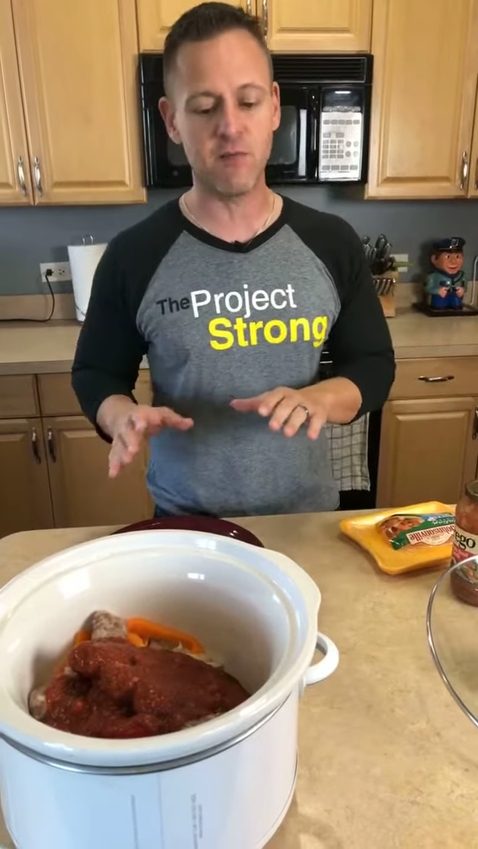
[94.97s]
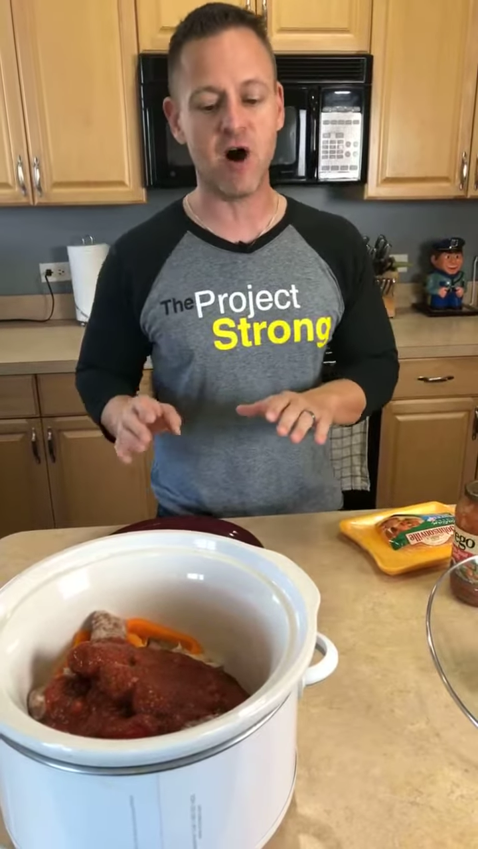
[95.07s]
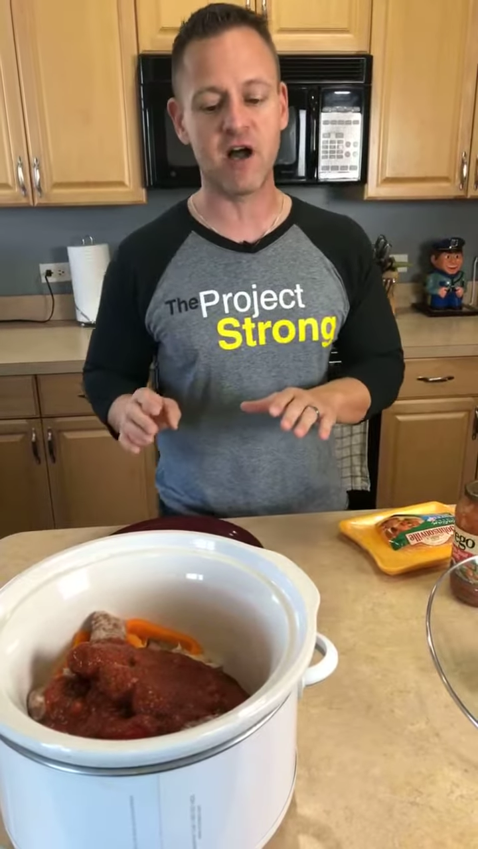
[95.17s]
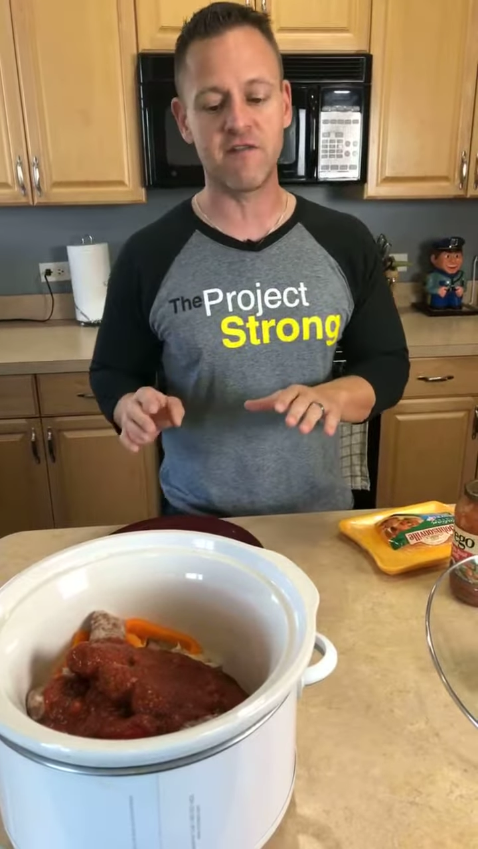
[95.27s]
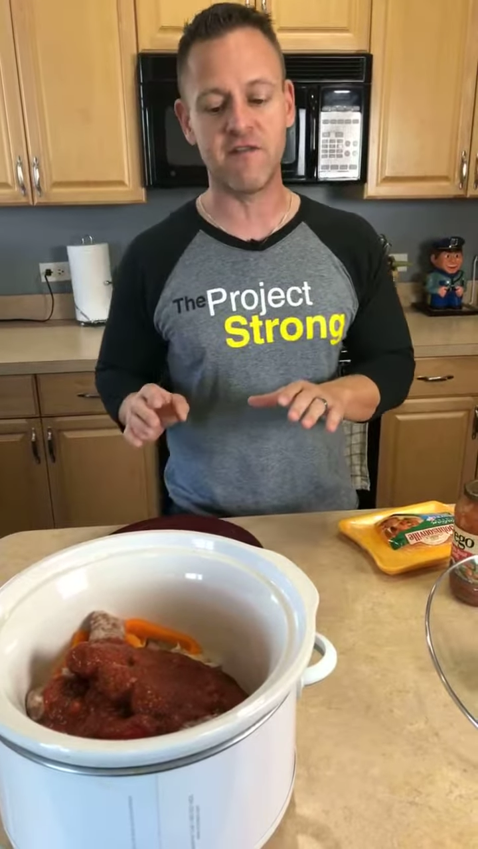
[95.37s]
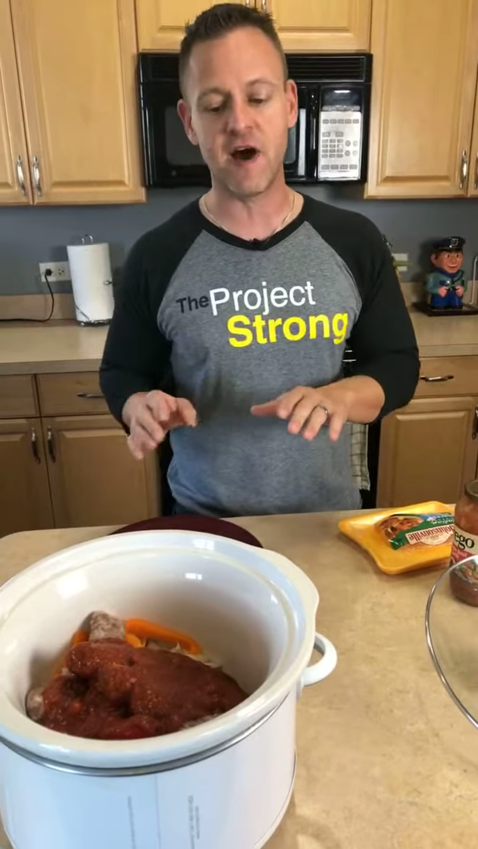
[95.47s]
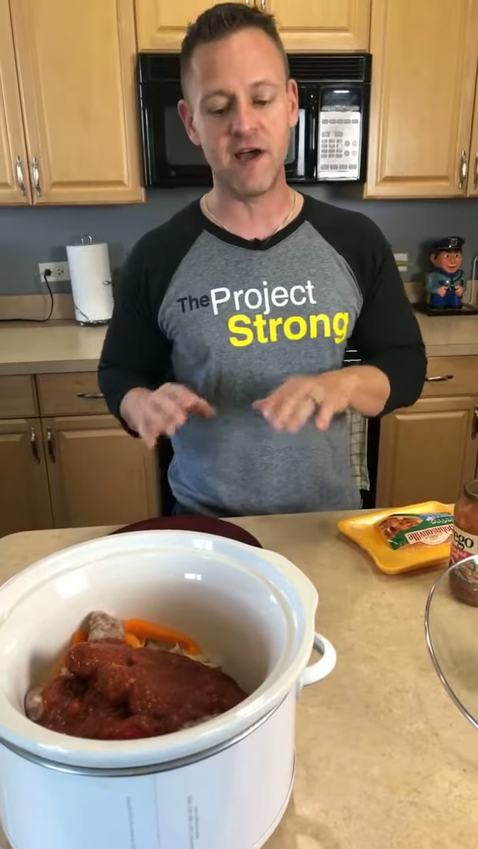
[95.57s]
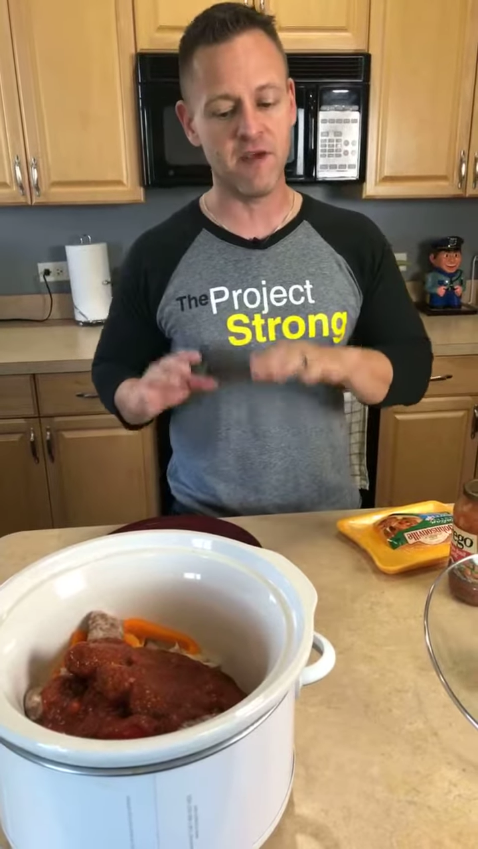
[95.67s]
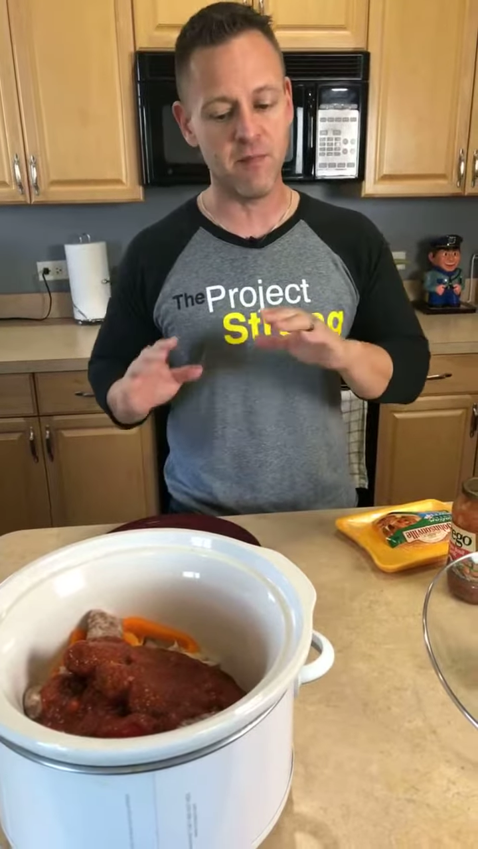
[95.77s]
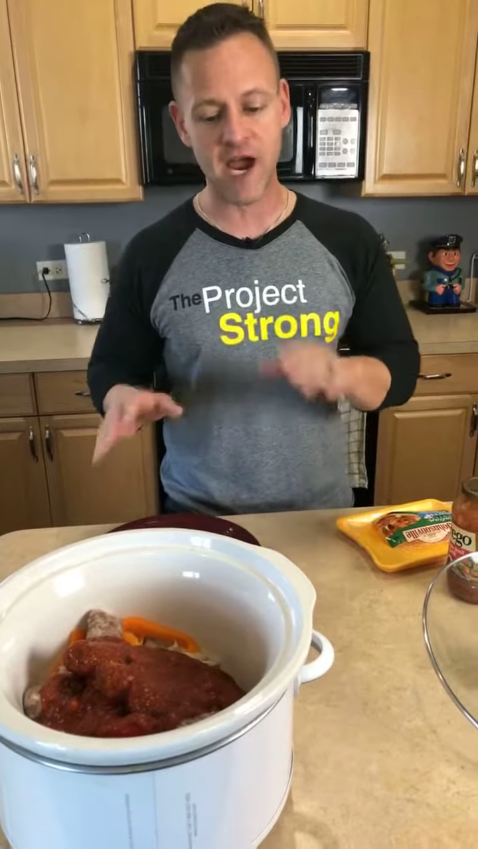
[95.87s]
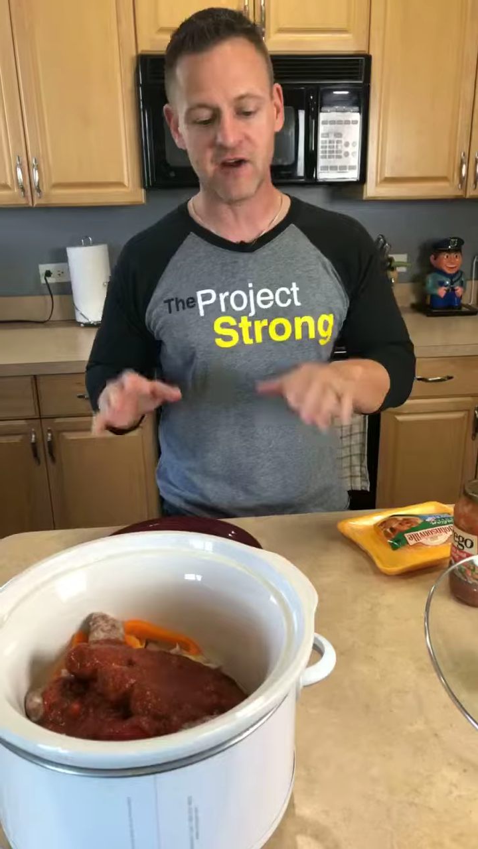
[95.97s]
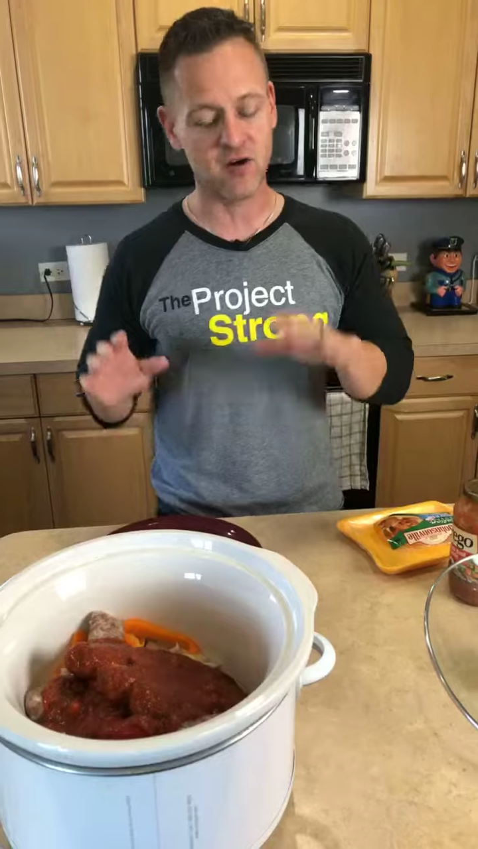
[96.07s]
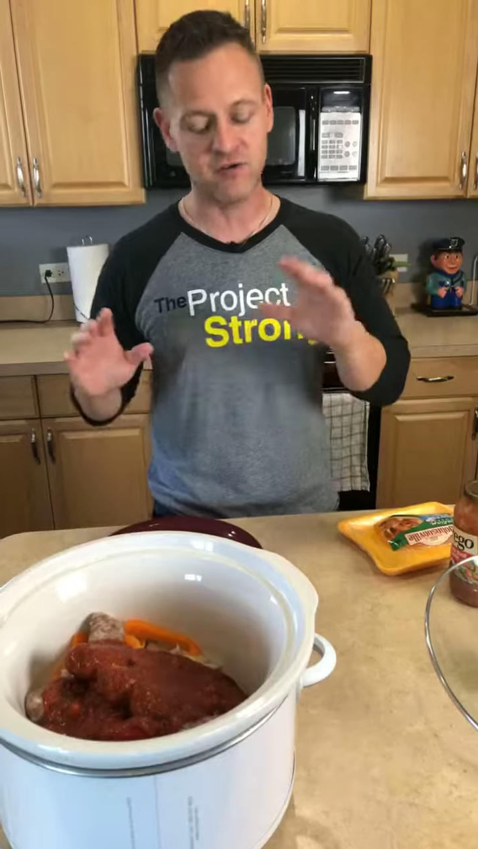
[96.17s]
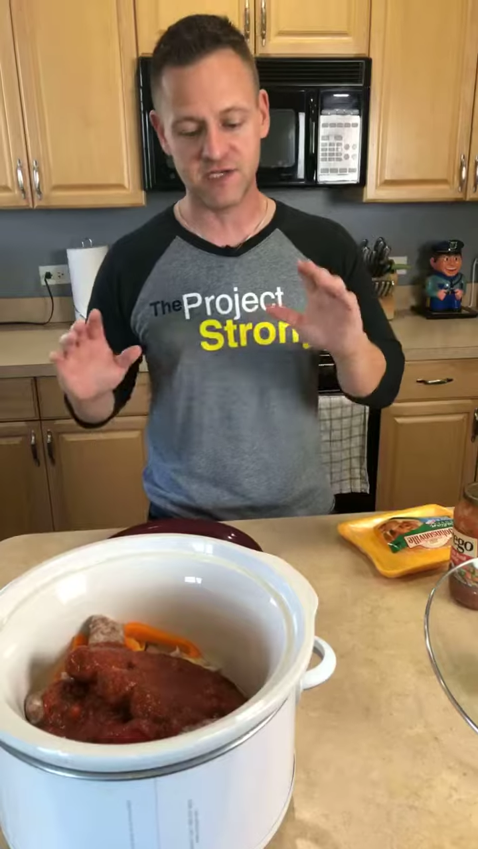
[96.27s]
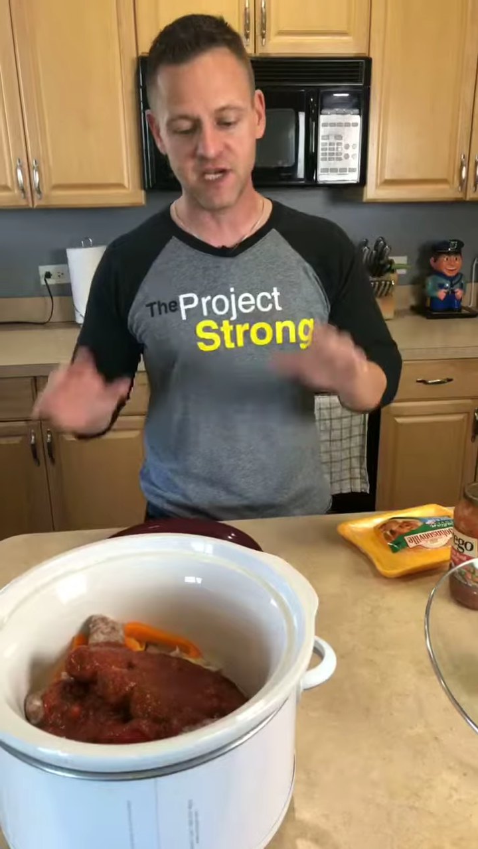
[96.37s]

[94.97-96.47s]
modify the macros,